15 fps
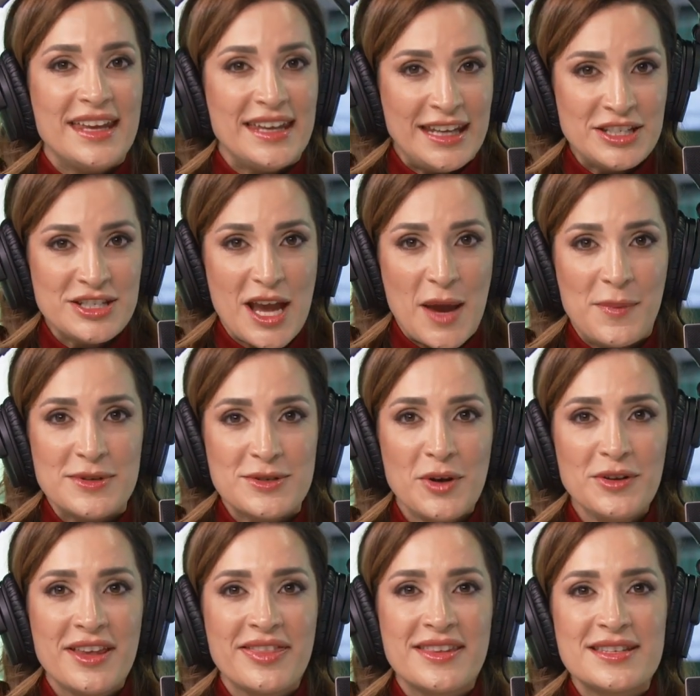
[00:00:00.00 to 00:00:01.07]
Each
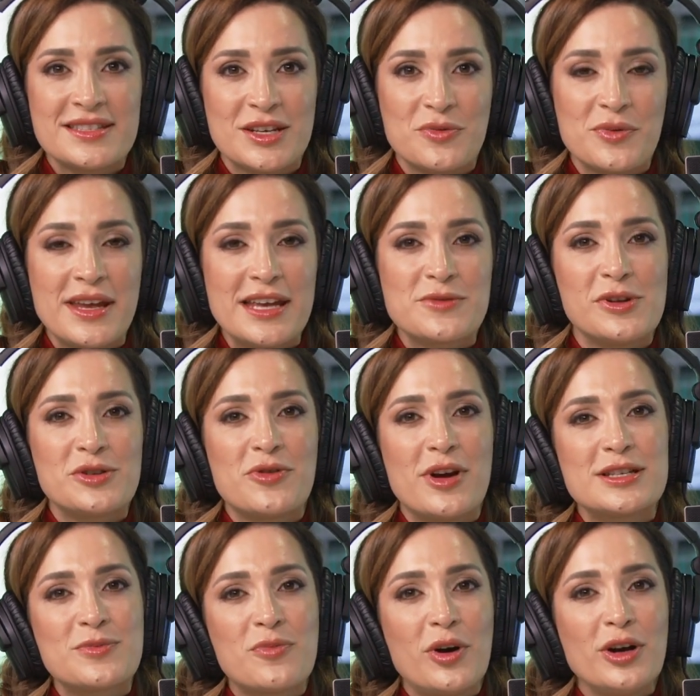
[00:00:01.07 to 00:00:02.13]
episode in this series will
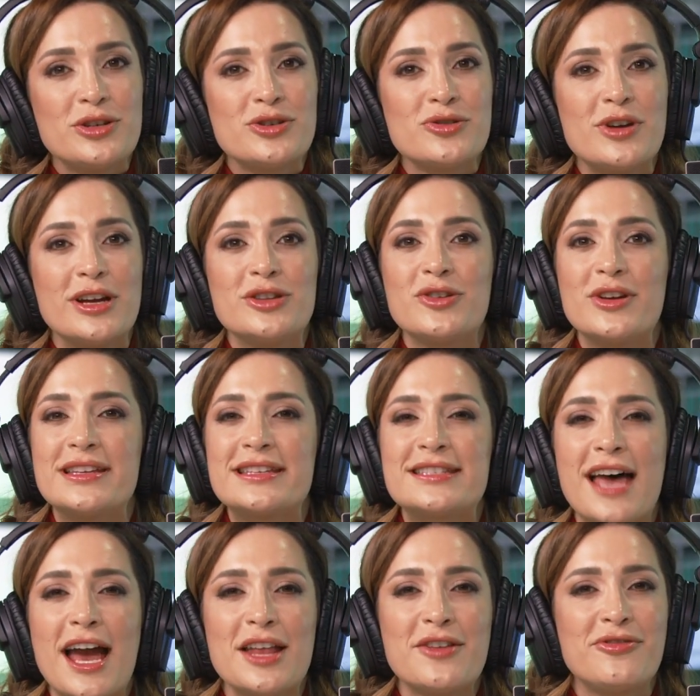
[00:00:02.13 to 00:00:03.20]
transport you into
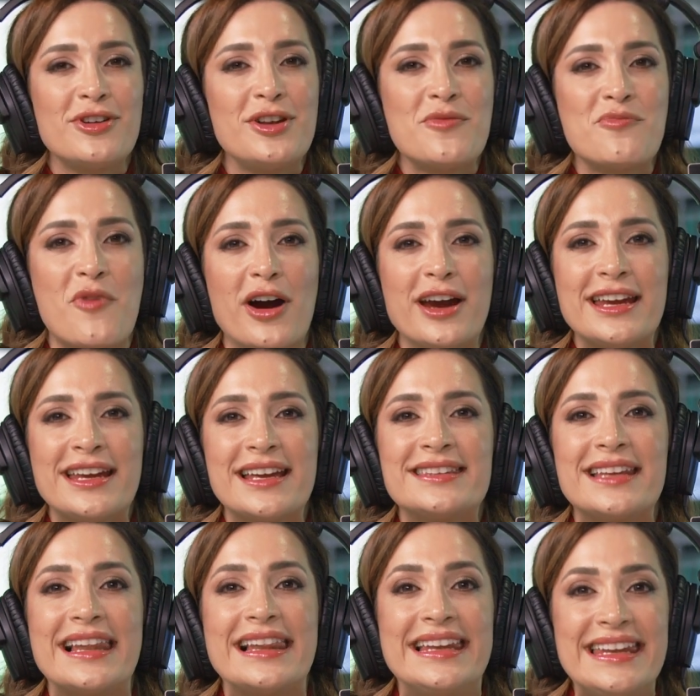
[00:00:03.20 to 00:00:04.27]
insightful
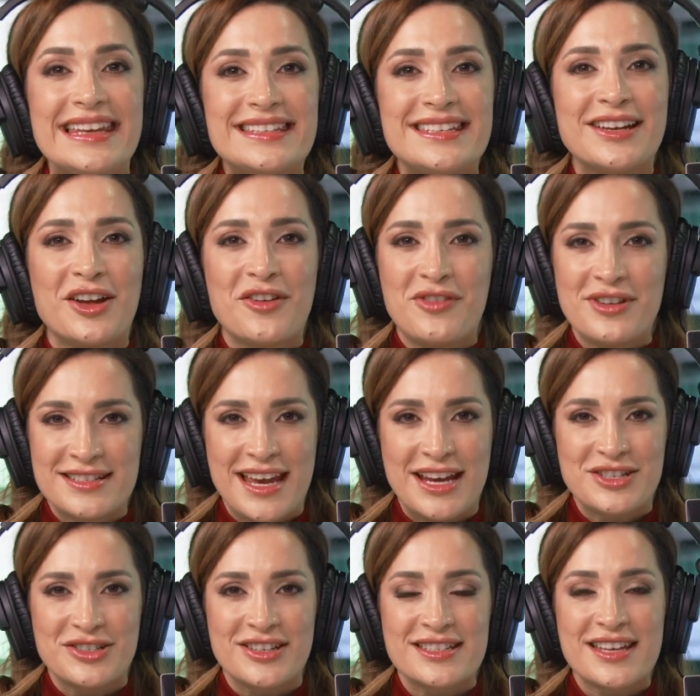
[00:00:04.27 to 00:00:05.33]
market-leading
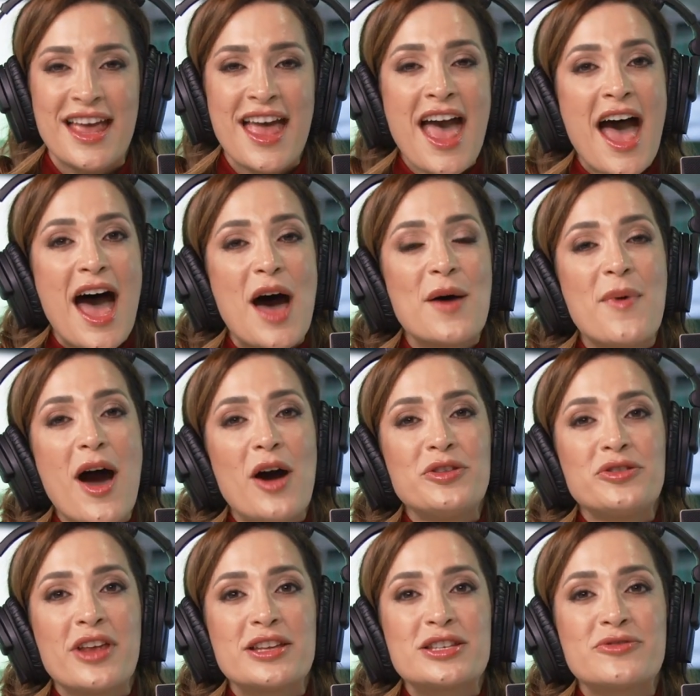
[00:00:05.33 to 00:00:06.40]
conversations
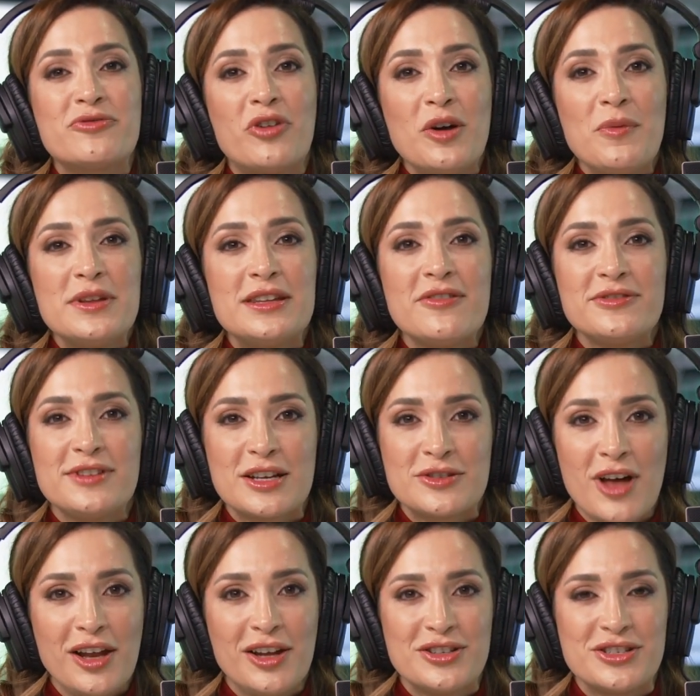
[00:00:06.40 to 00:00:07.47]
about transformative
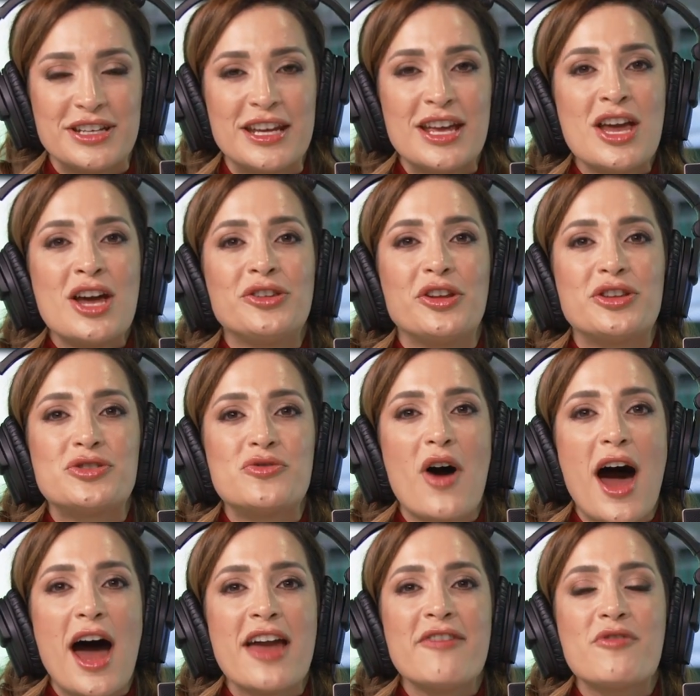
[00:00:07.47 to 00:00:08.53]
technology to
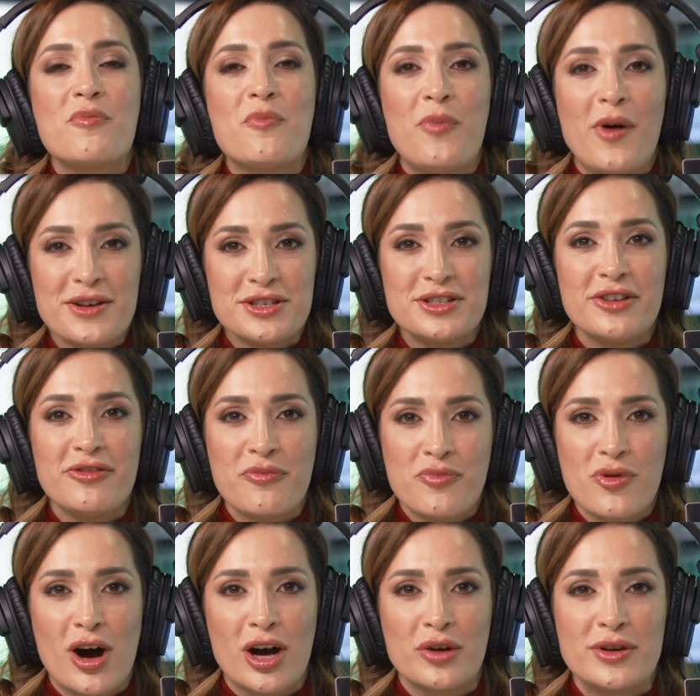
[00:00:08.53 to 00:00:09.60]
drive positive
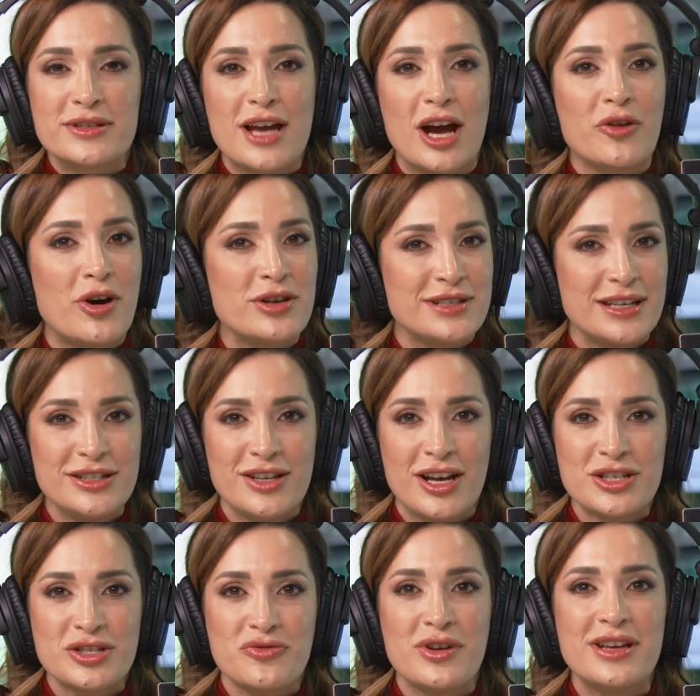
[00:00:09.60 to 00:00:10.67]
progress across
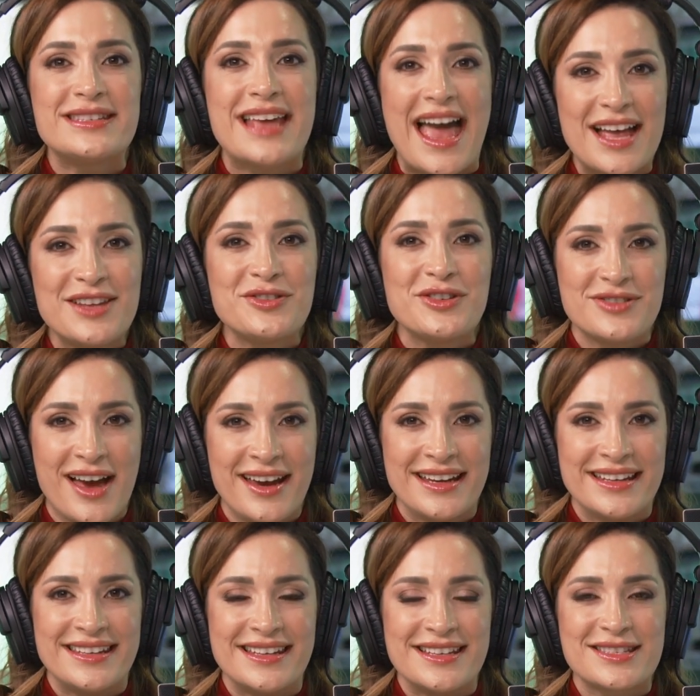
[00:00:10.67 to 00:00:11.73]
industries and
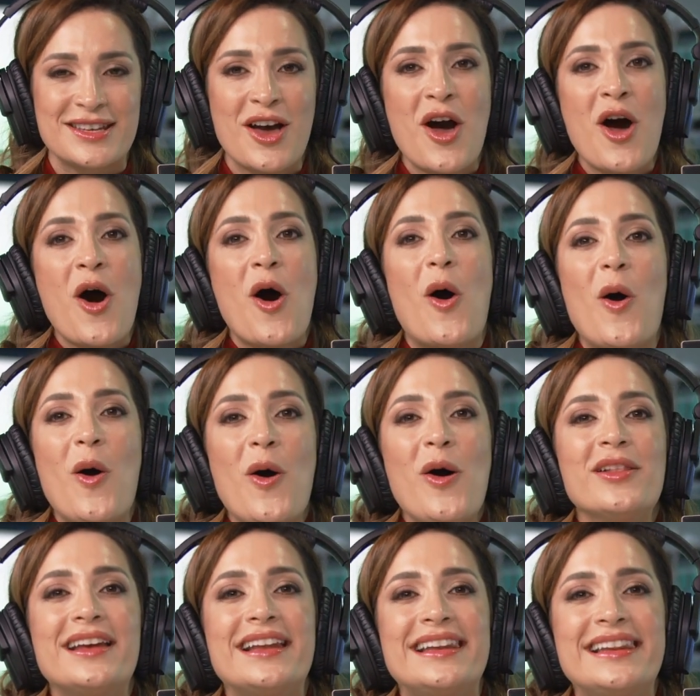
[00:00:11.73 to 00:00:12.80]
societies,
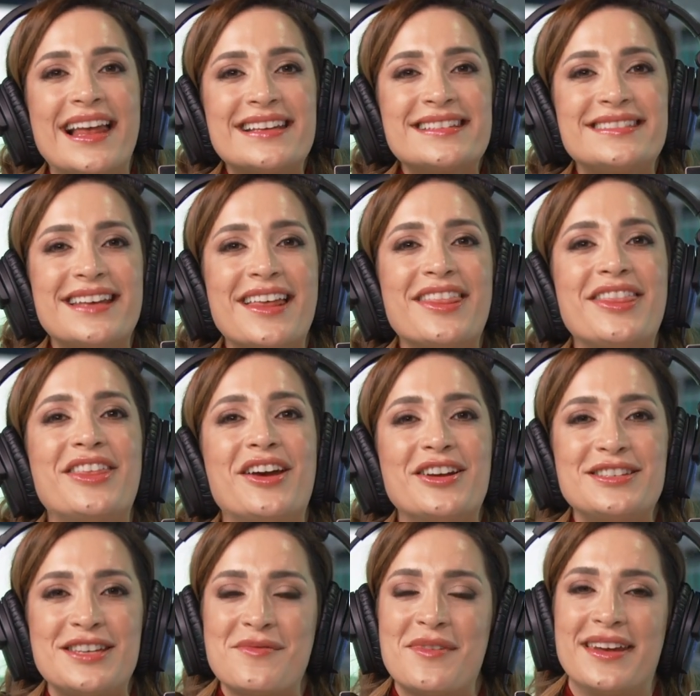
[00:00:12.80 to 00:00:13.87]
all in less than
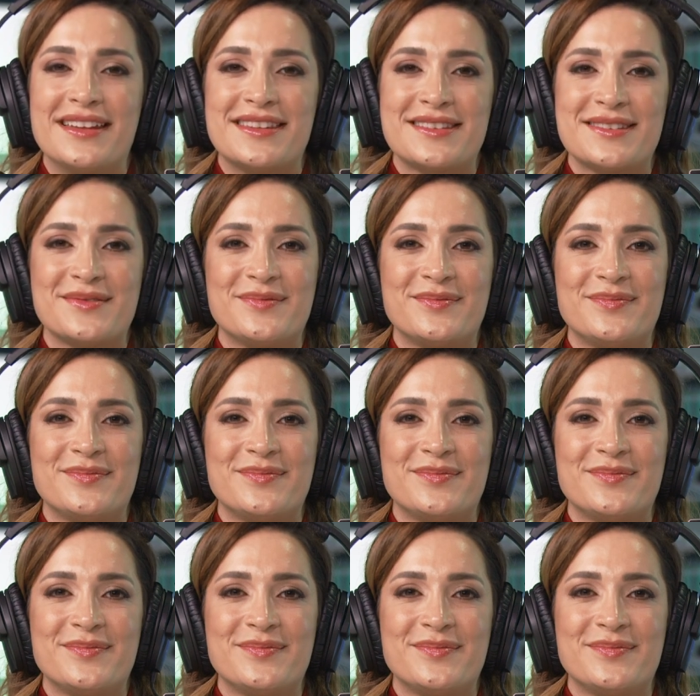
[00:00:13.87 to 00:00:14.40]
30 minutes.